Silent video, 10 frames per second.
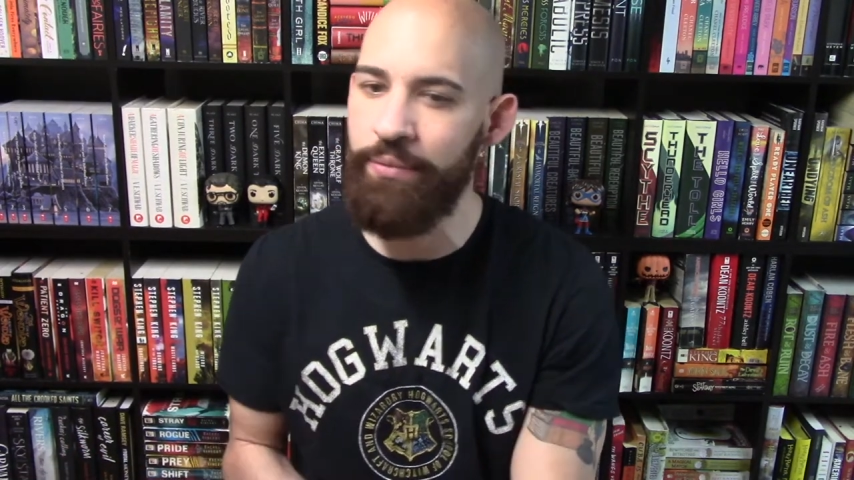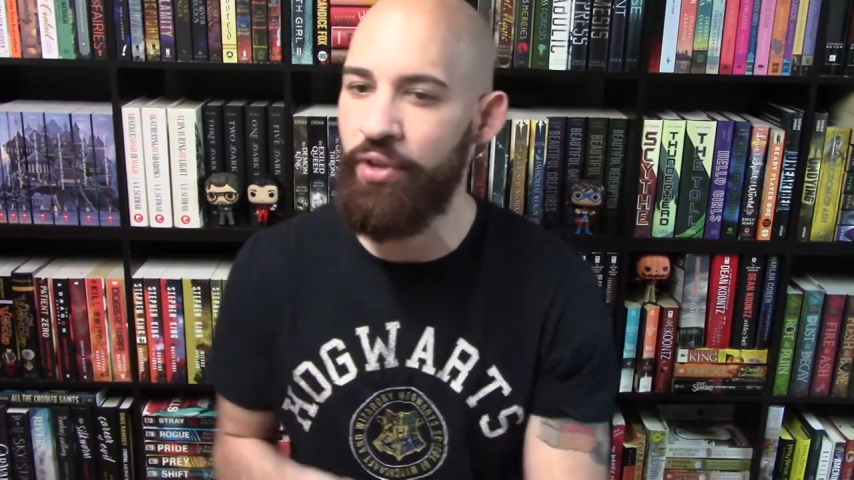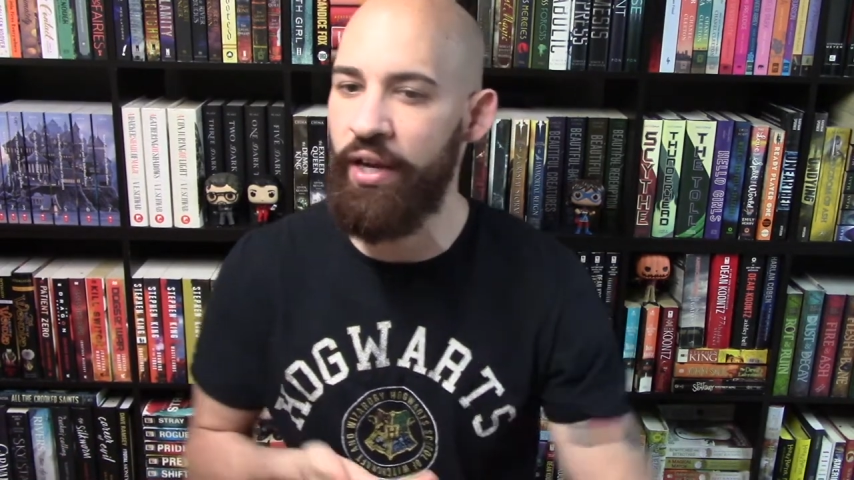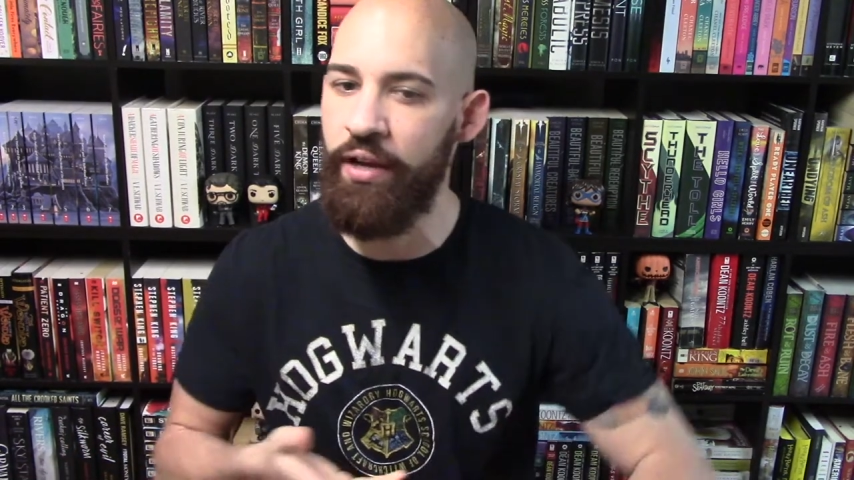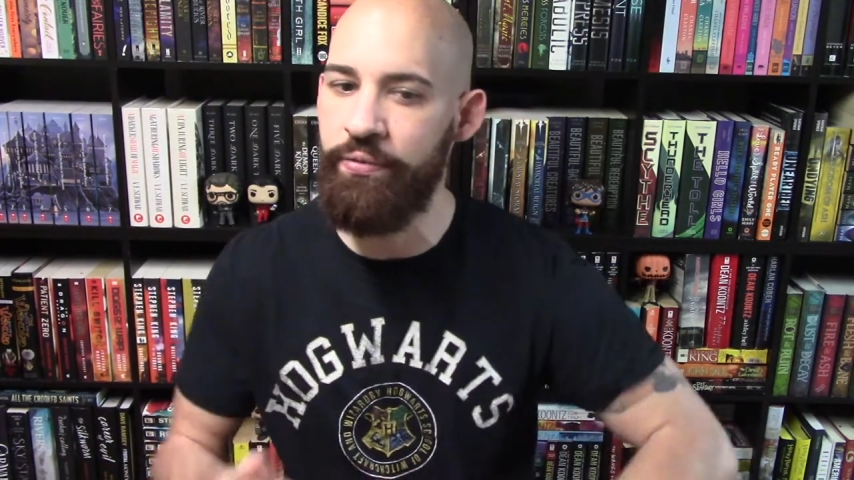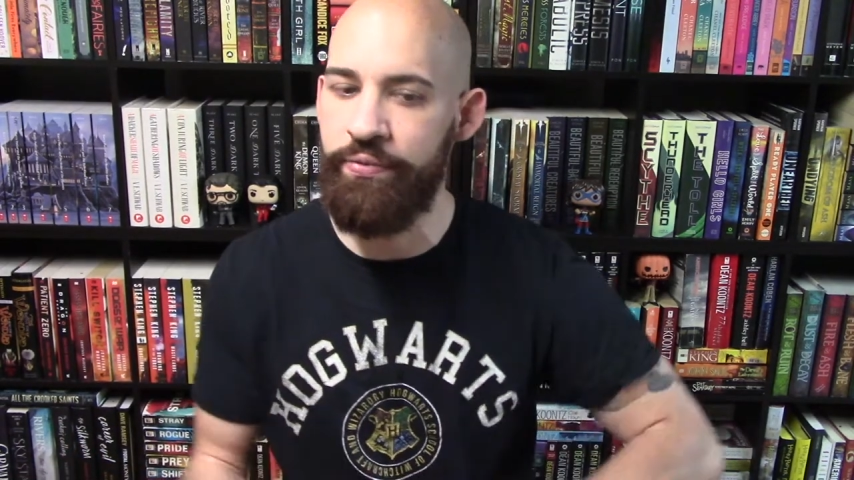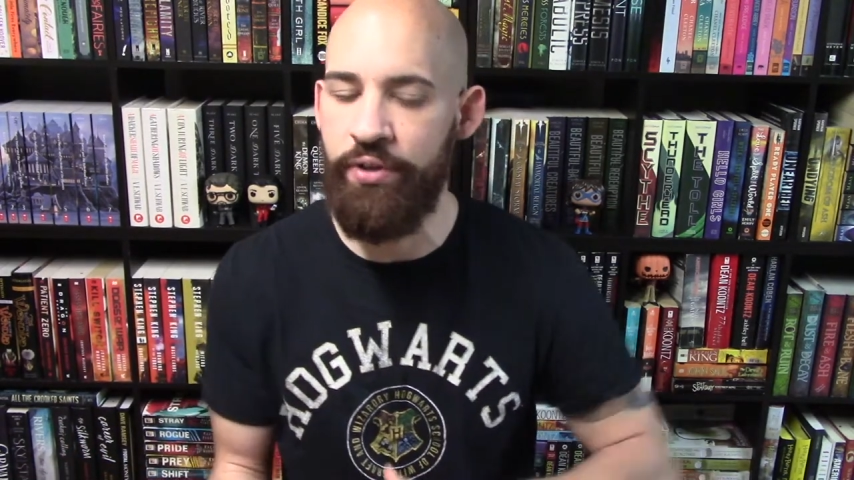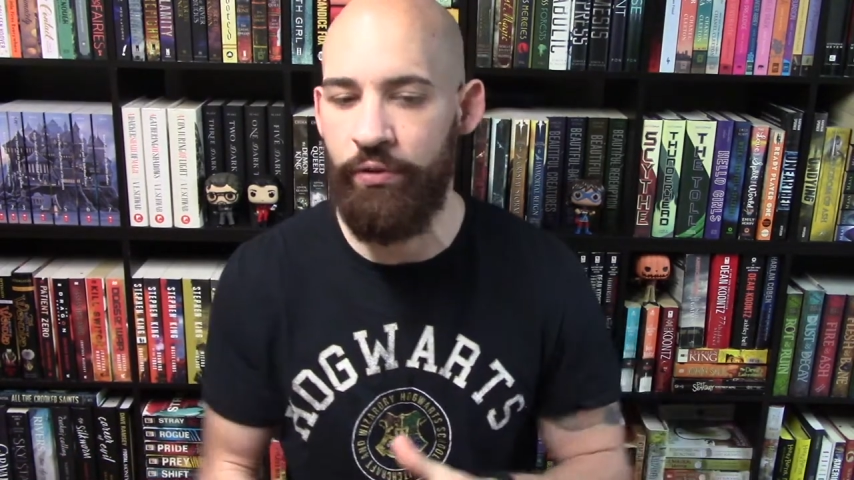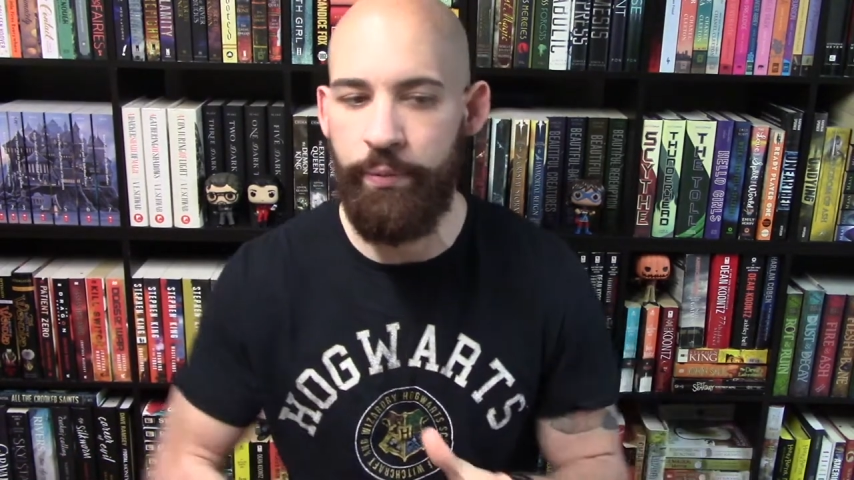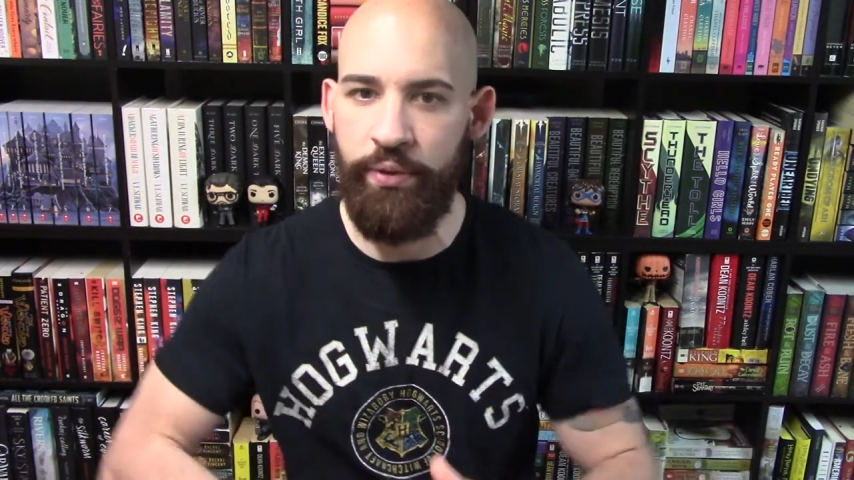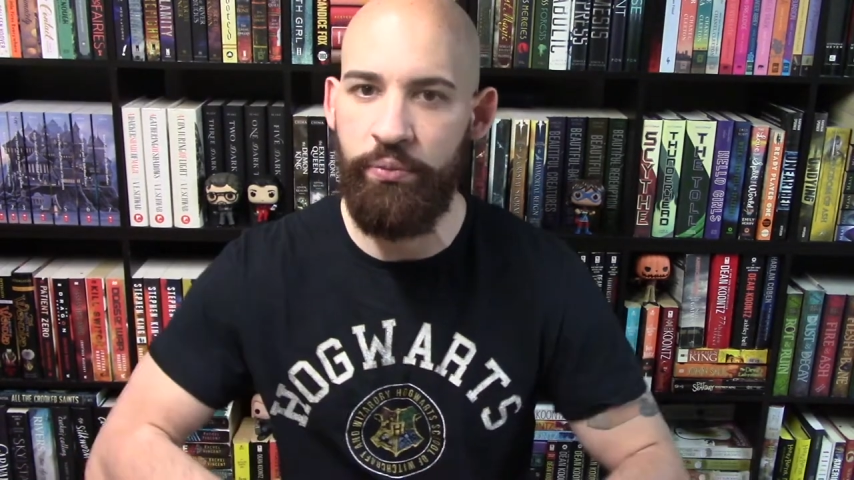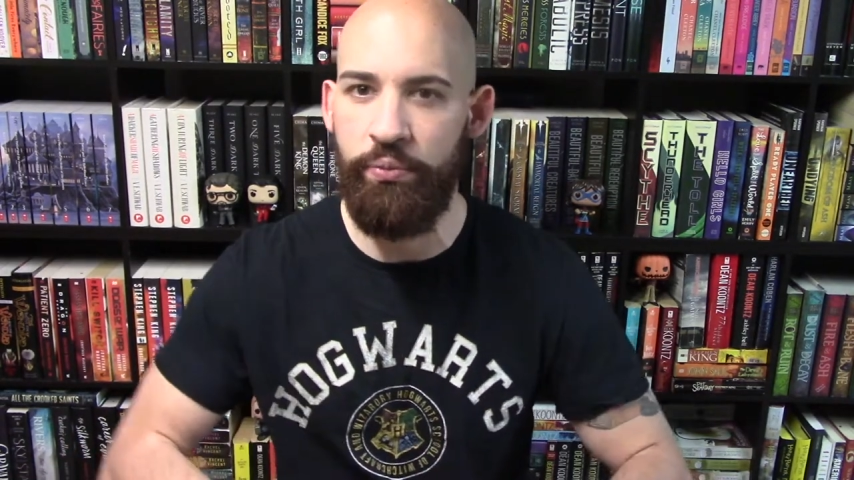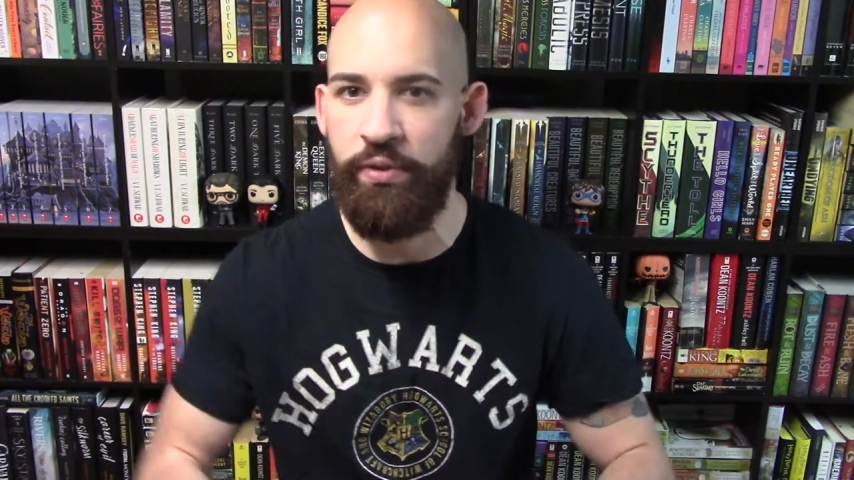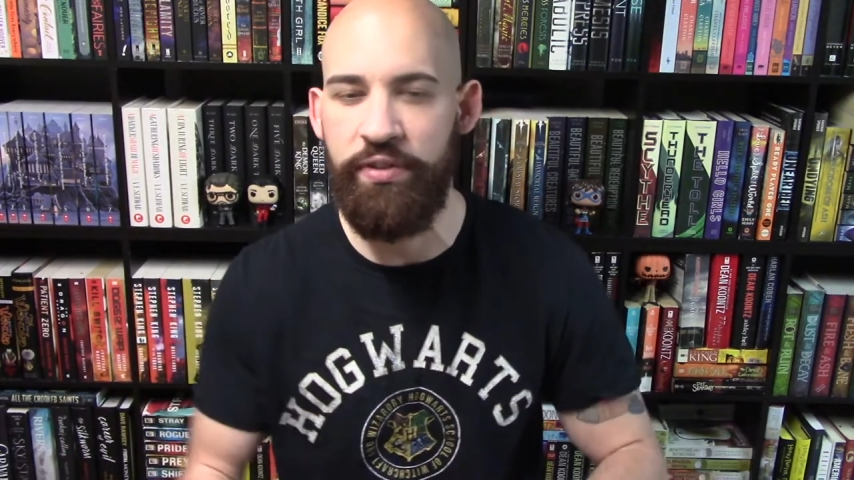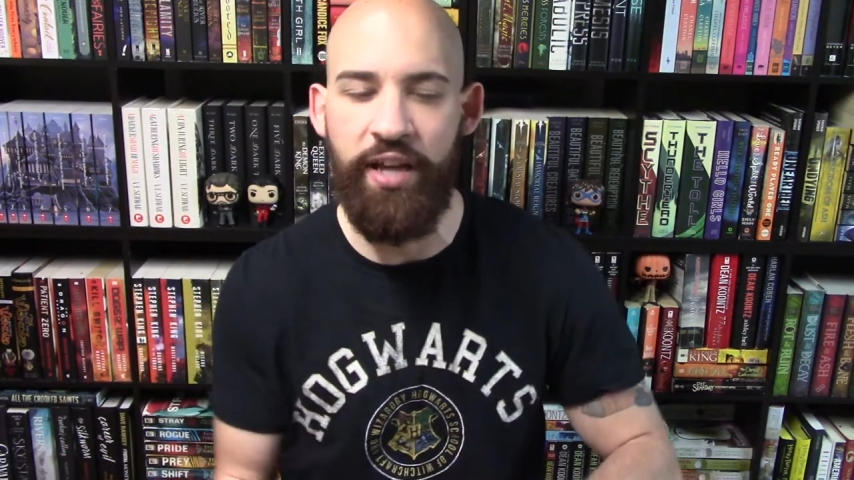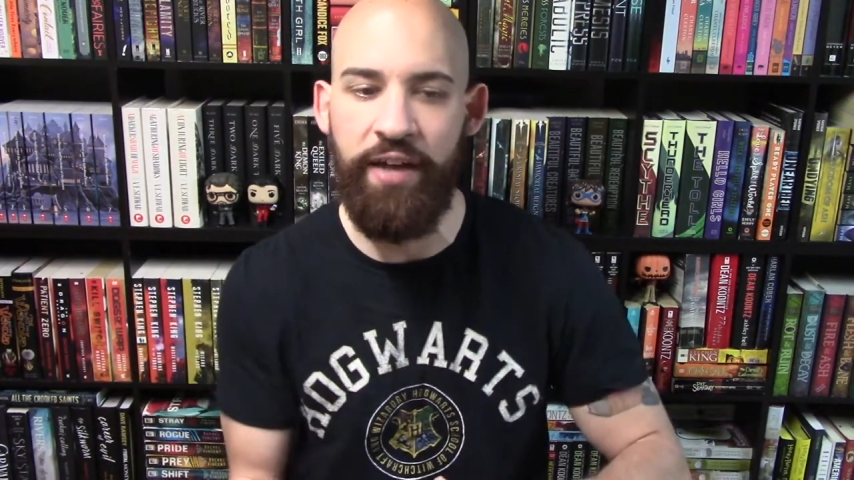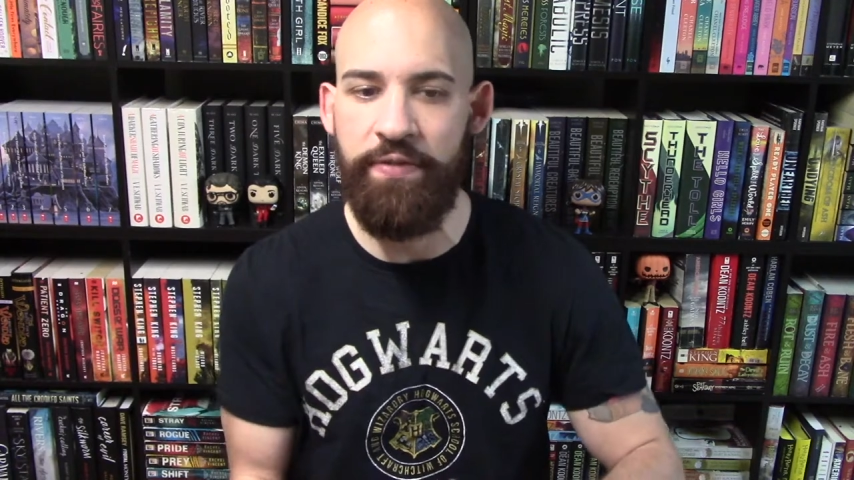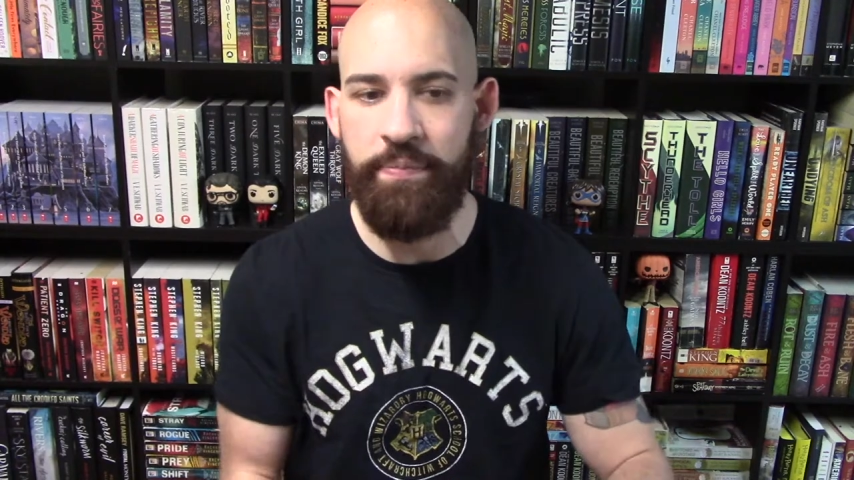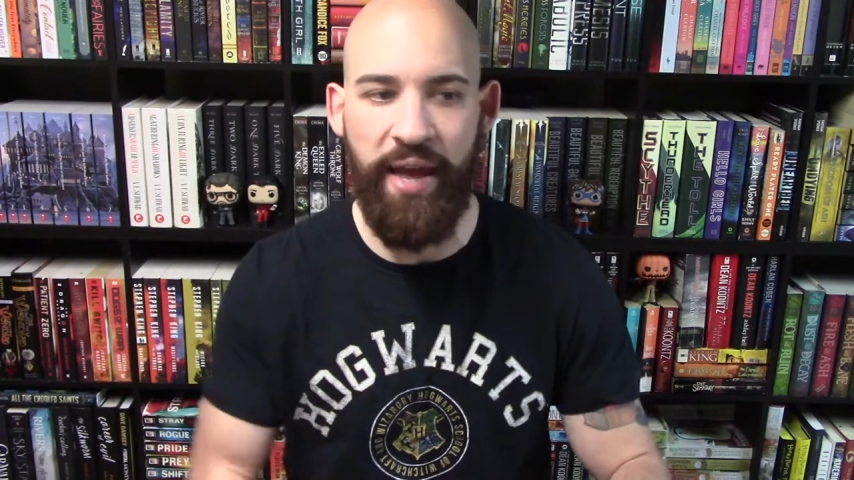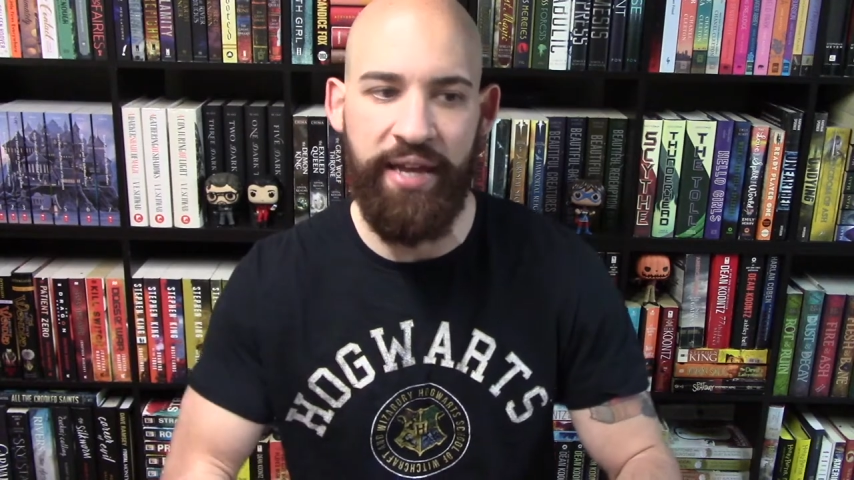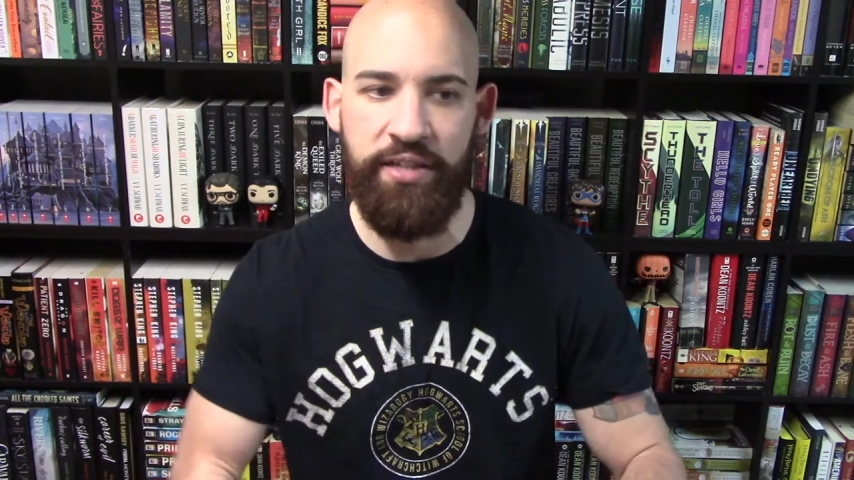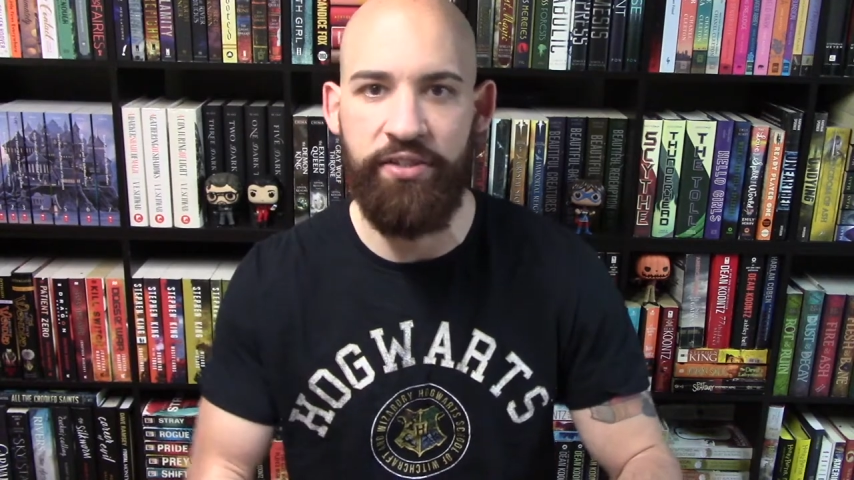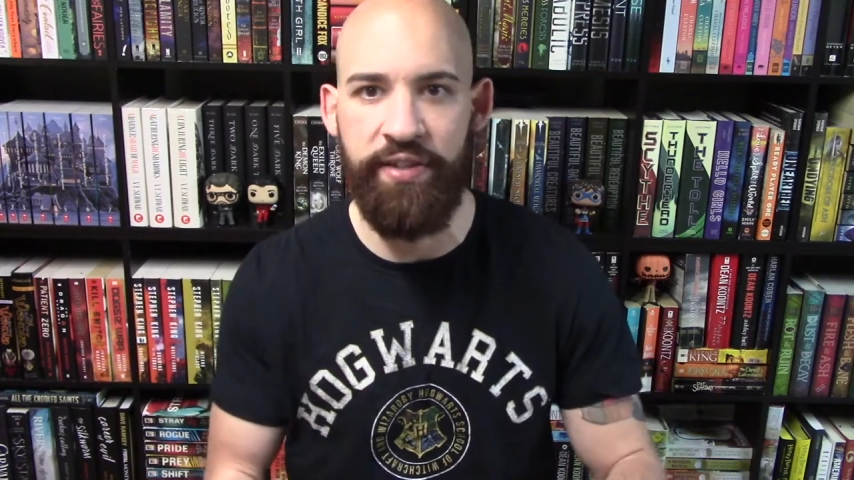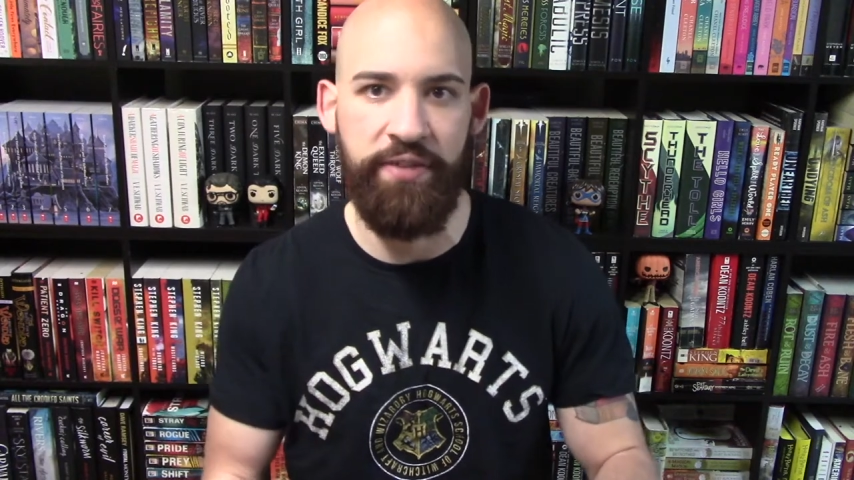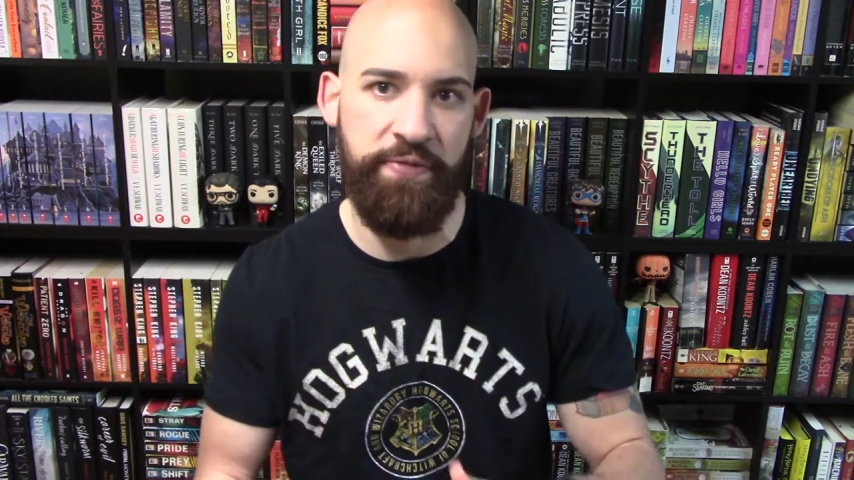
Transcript: So I kind of, you know, been diving back into like